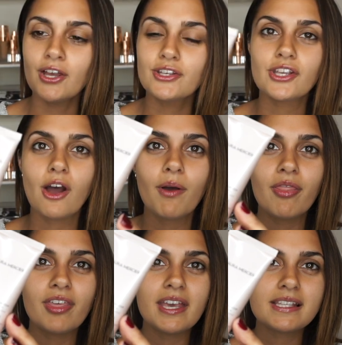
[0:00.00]
so
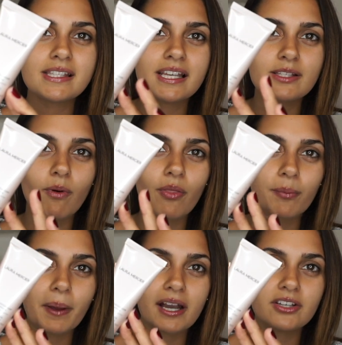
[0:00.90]
this is what the
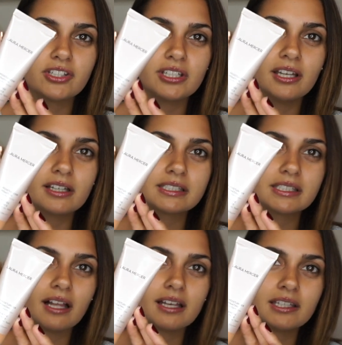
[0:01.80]
packaging looks
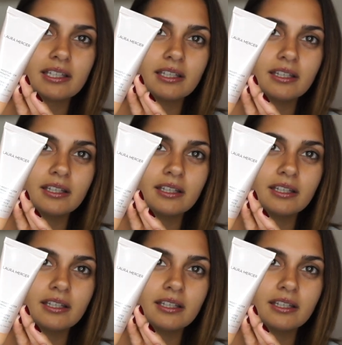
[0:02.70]
like.